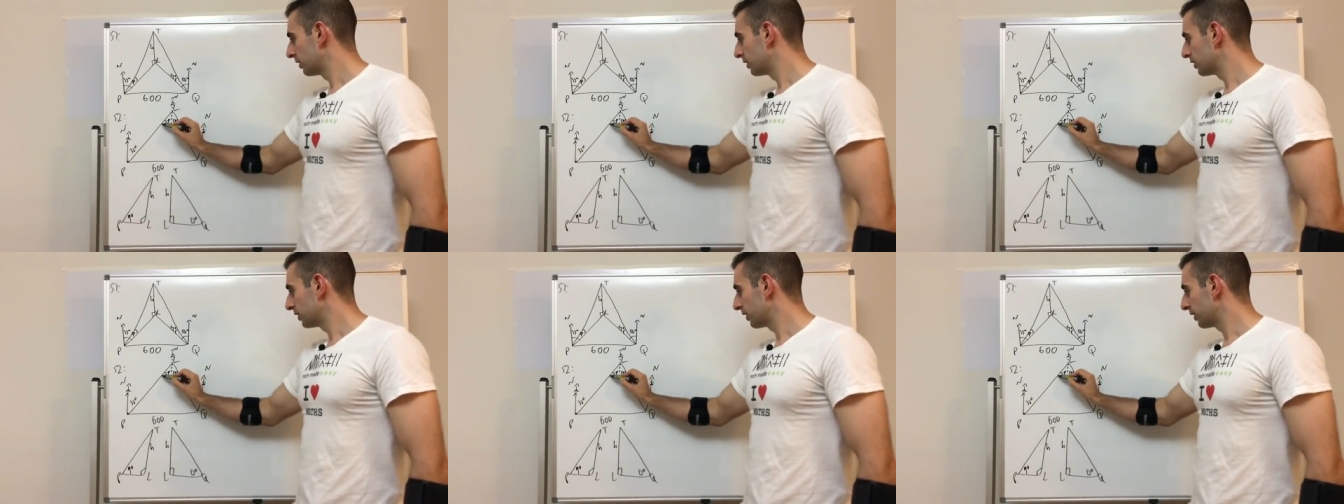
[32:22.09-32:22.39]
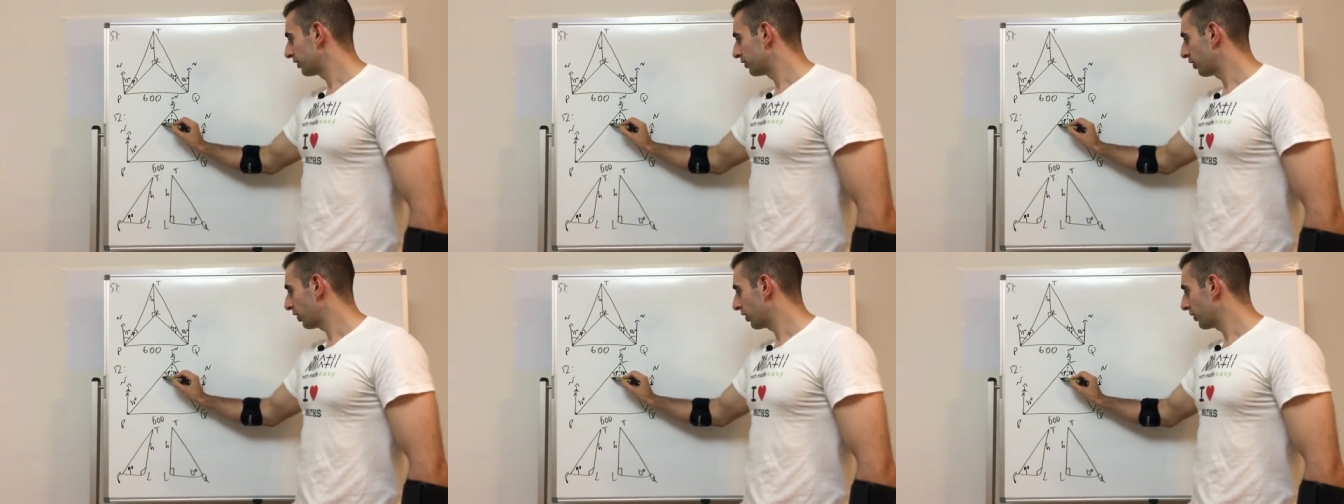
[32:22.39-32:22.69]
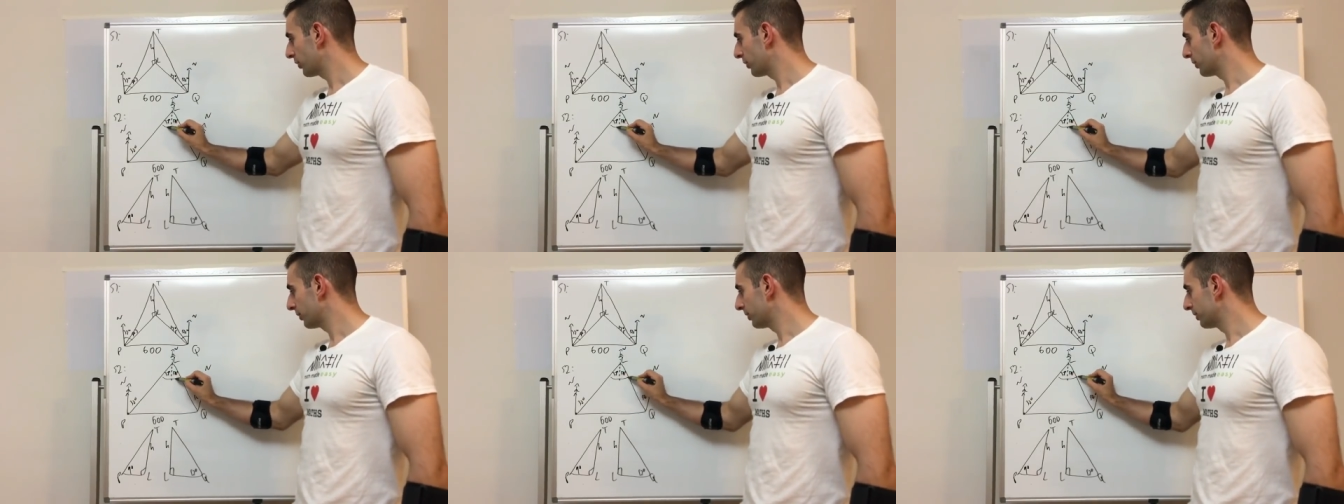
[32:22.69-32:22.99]
So in
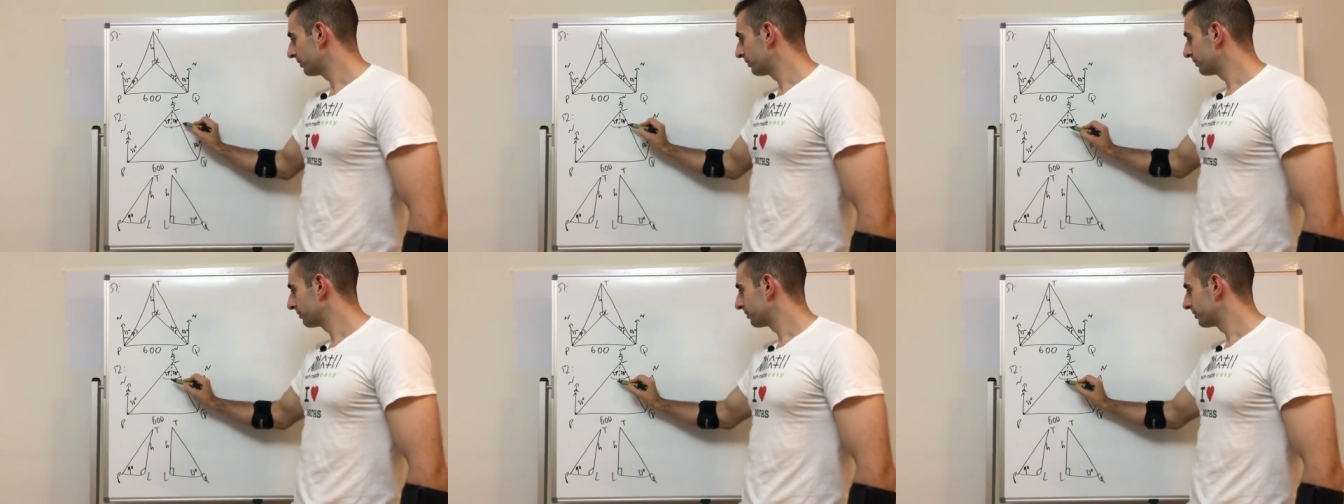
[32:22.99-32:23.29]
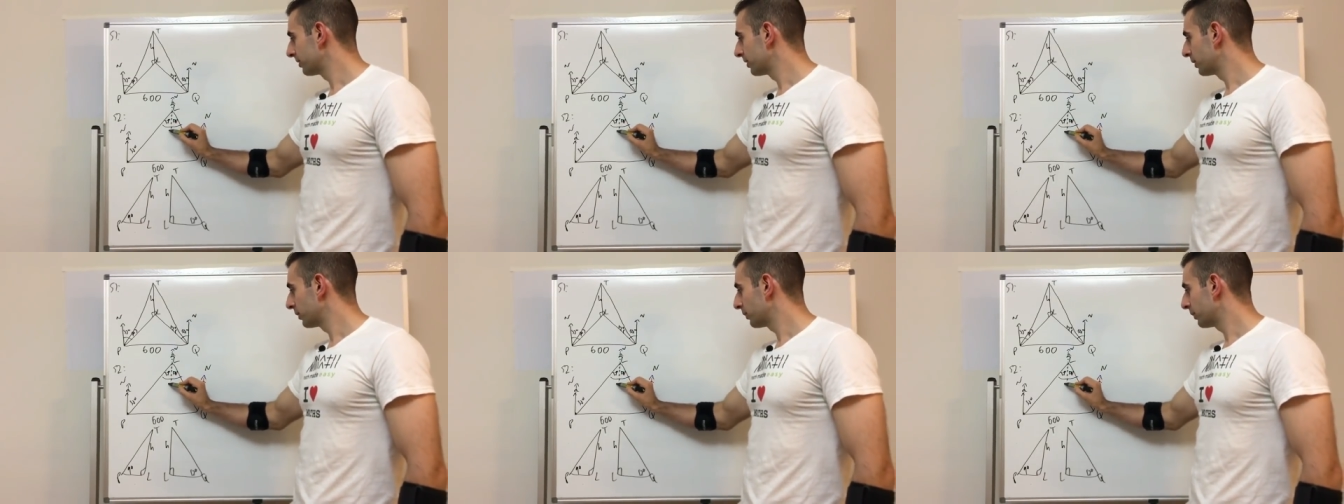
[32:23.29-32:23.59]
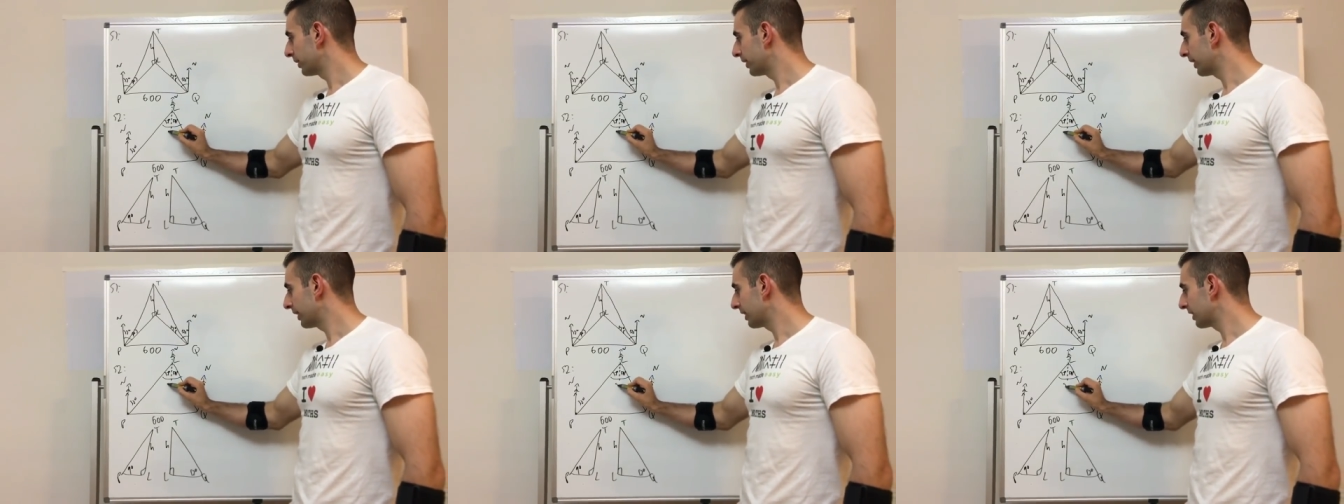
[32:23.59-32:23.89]
total,
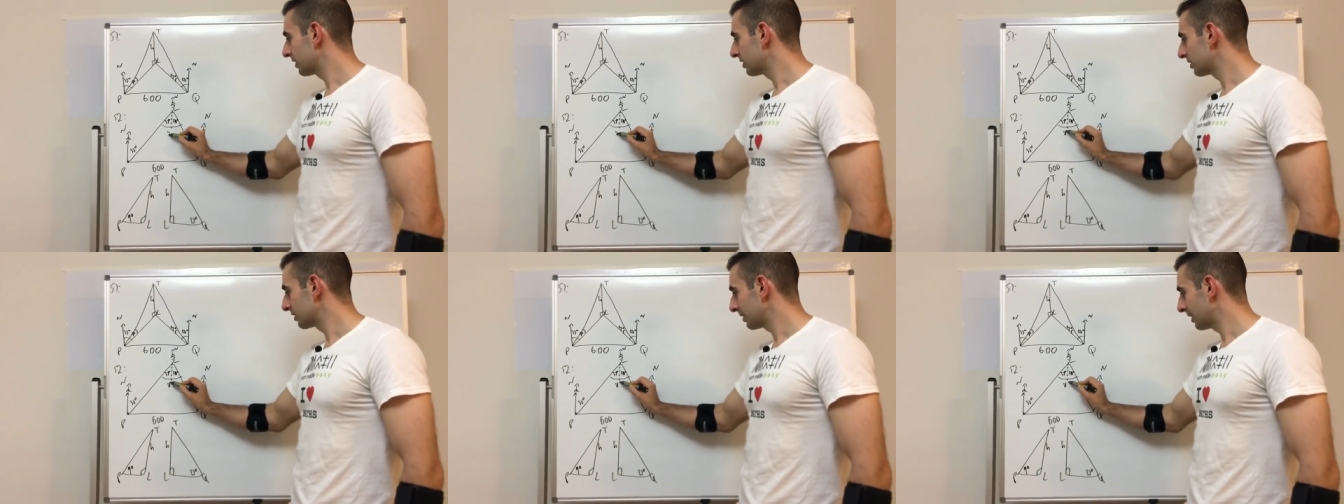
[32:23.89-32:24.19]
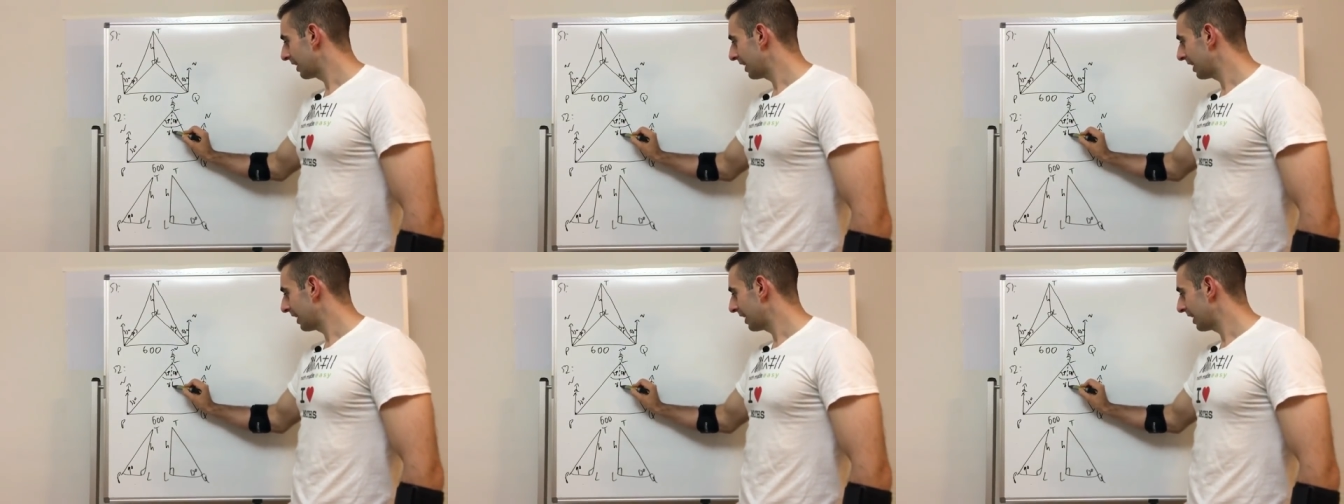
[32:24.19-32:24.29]
you get